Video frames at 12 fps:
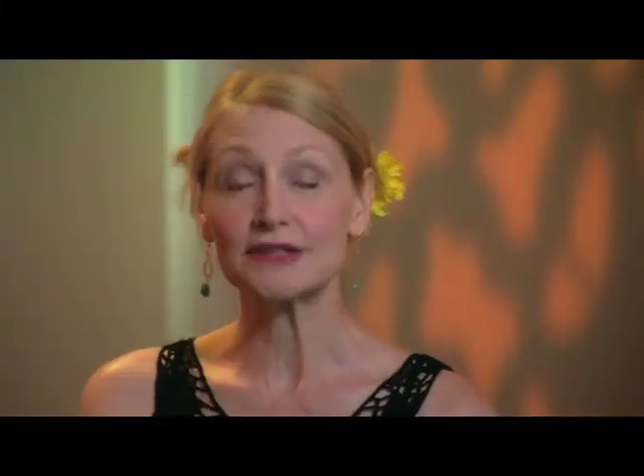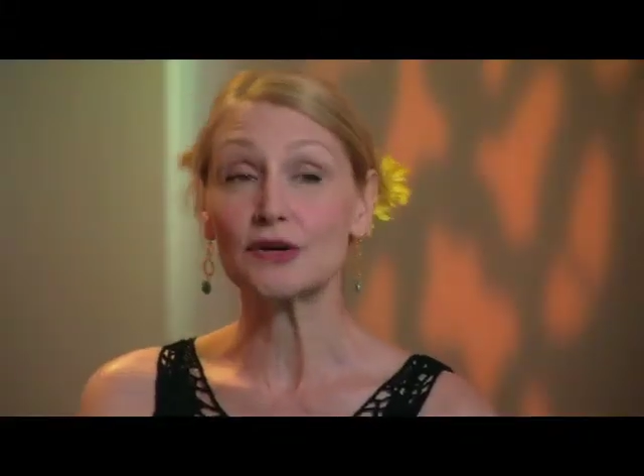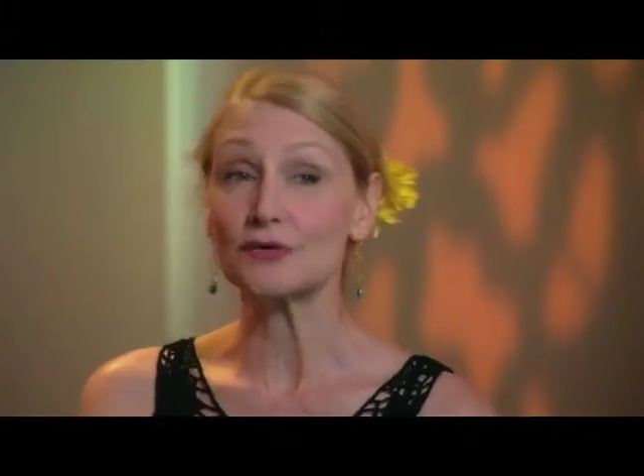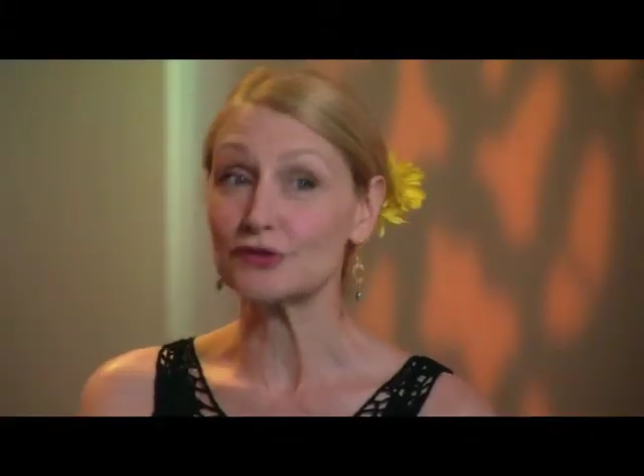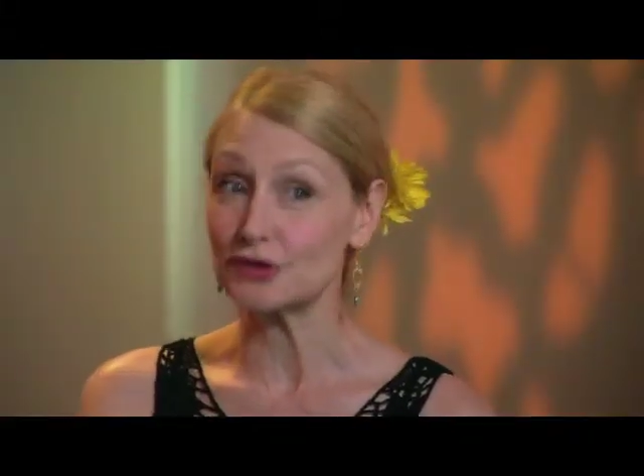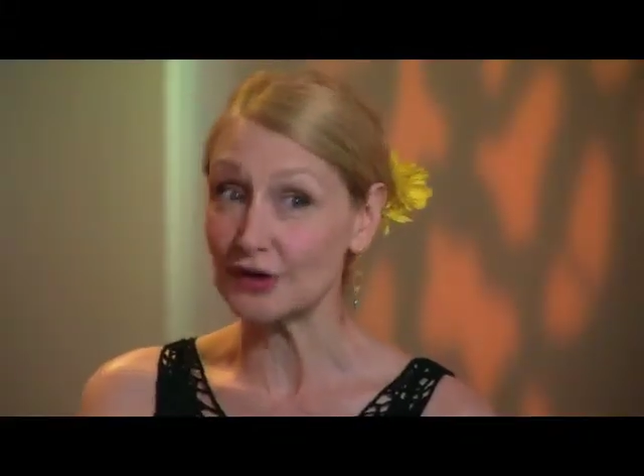
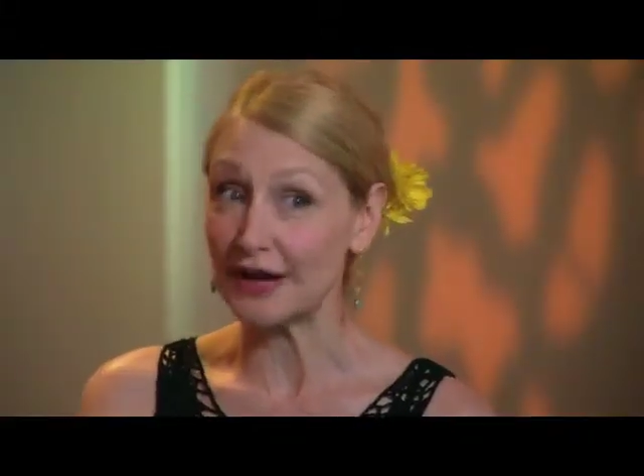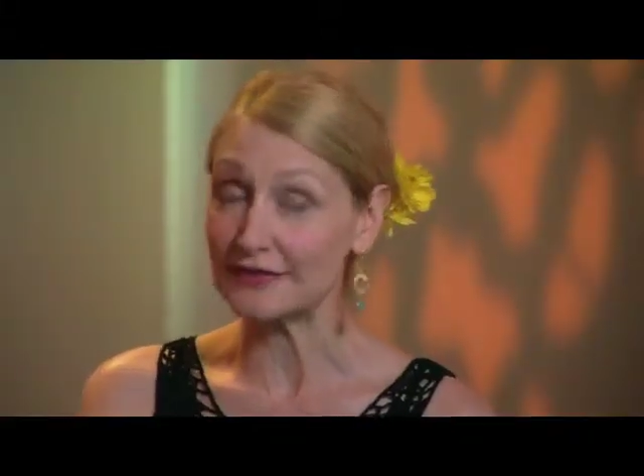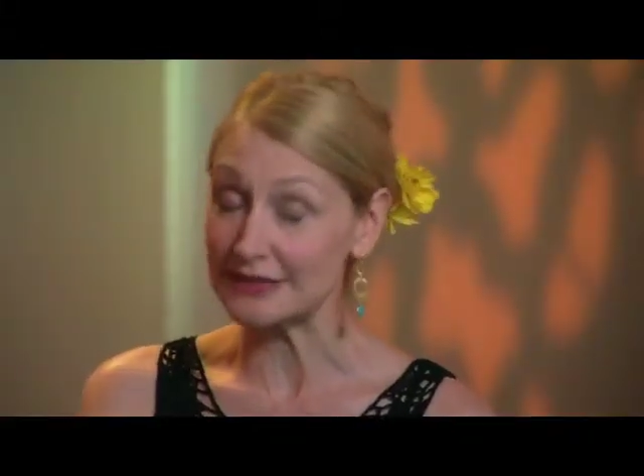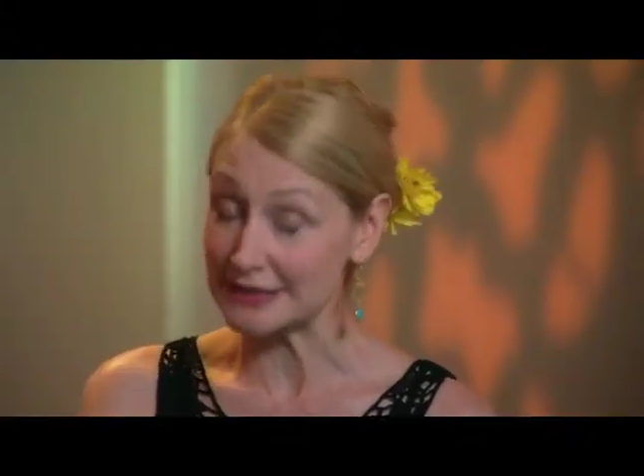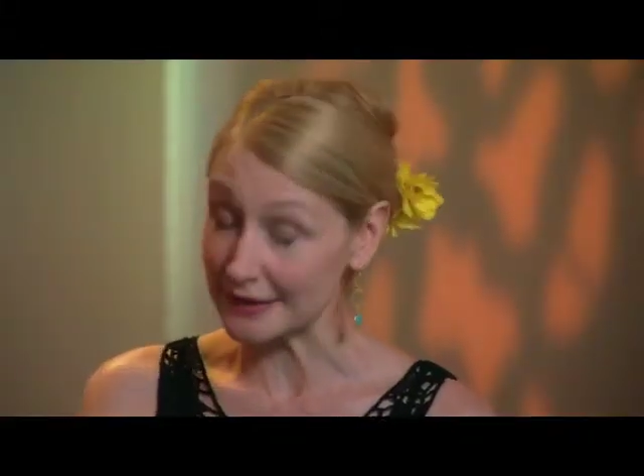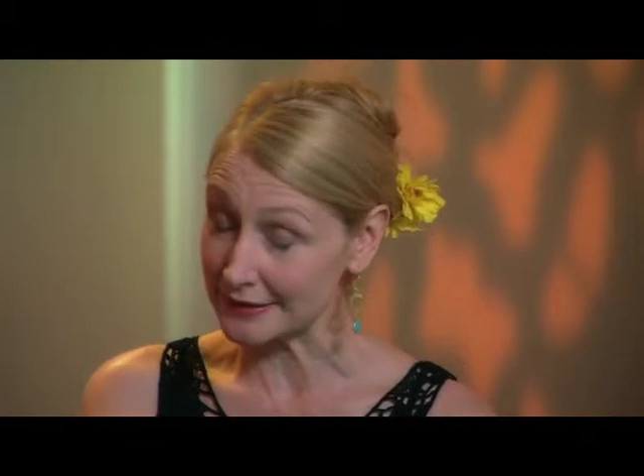
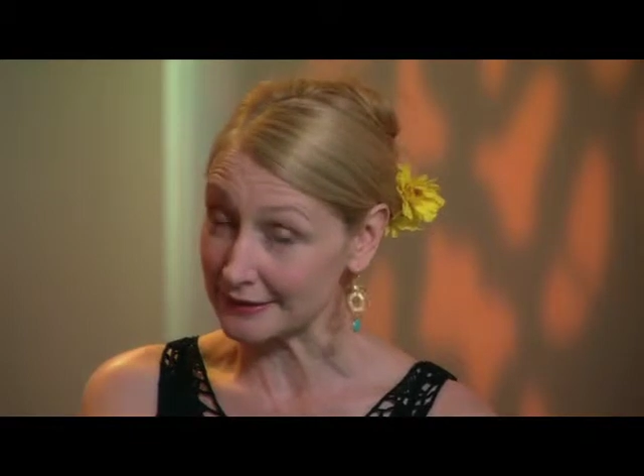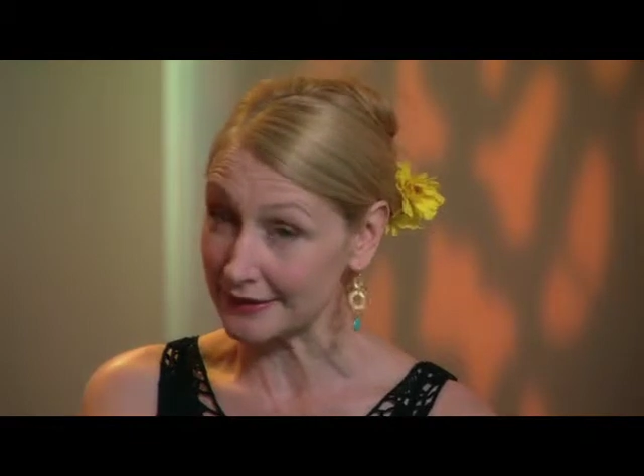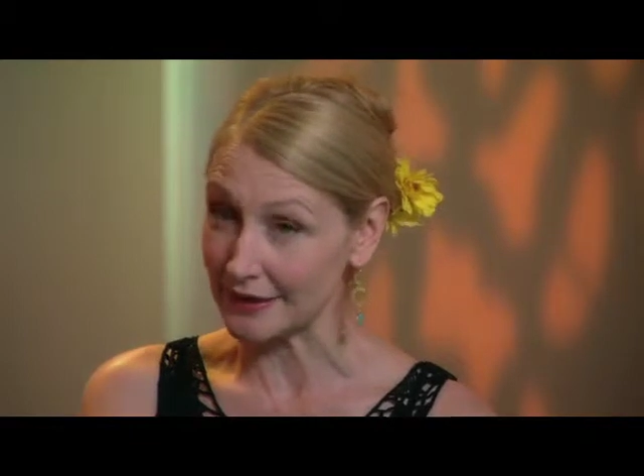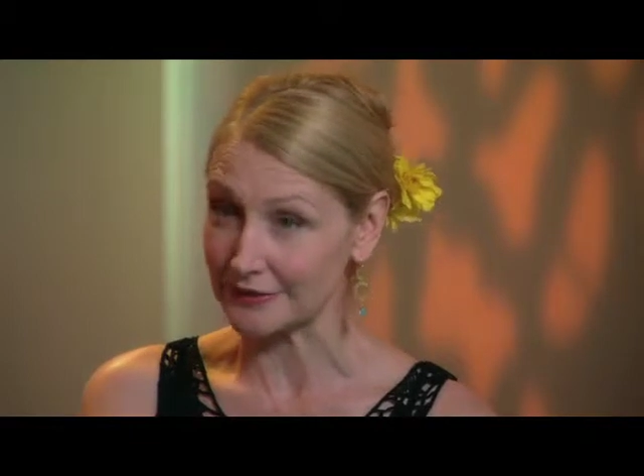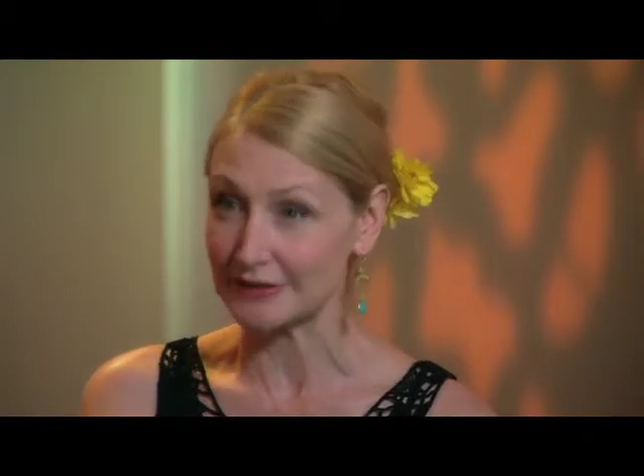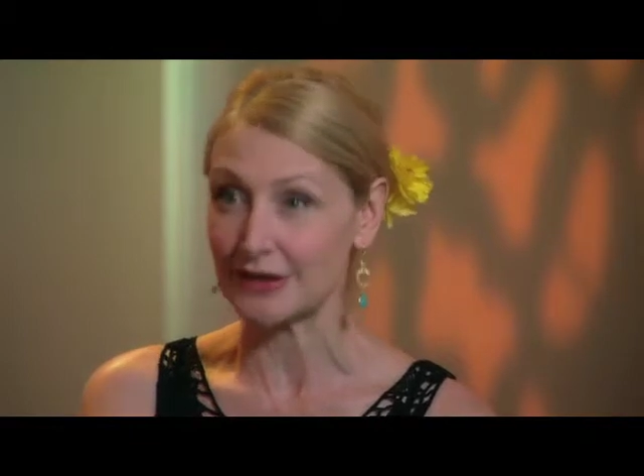haven't done a
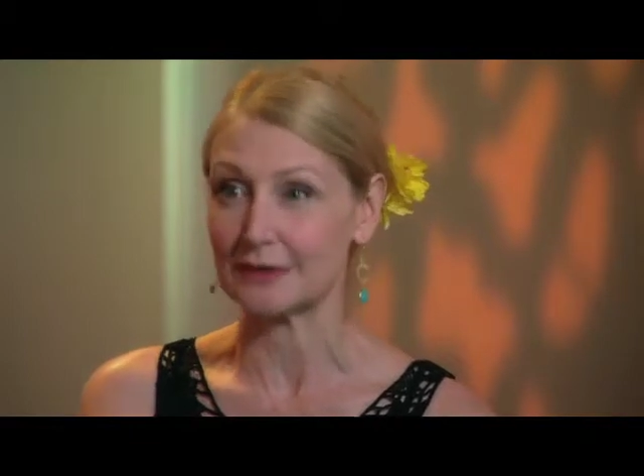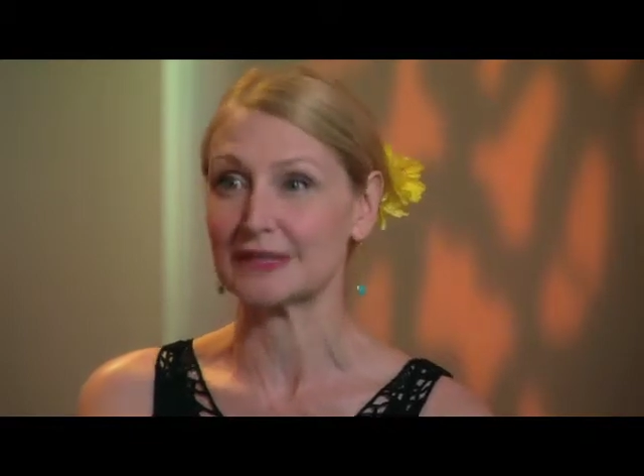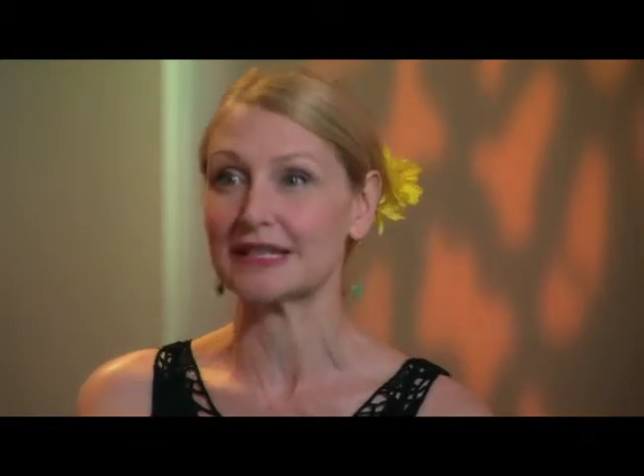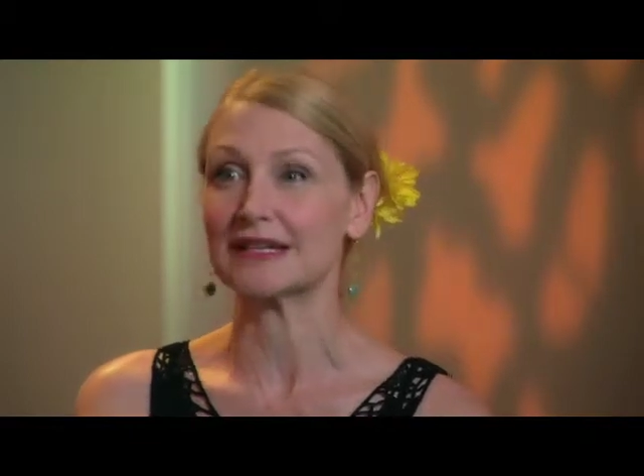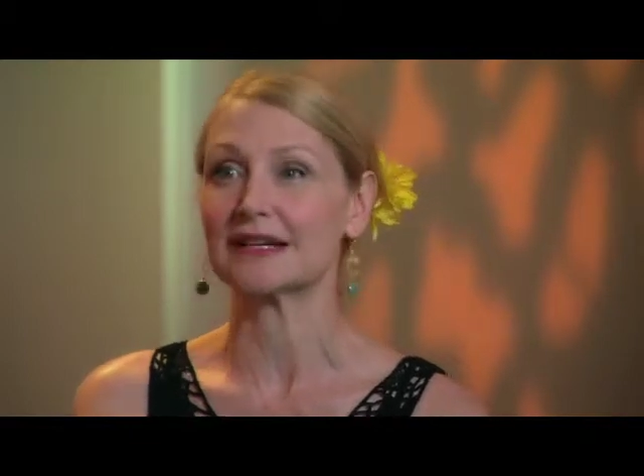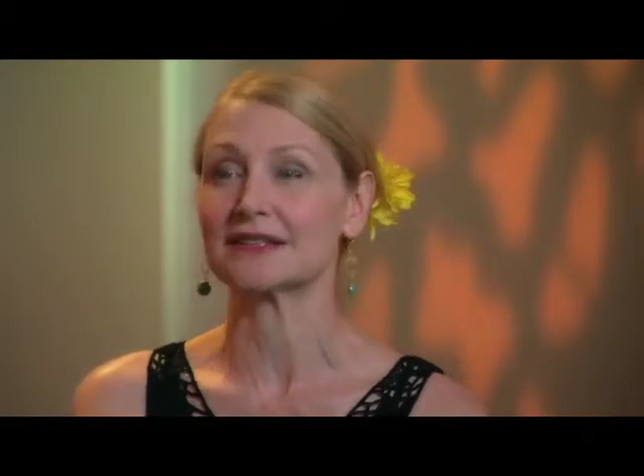lot of comedy.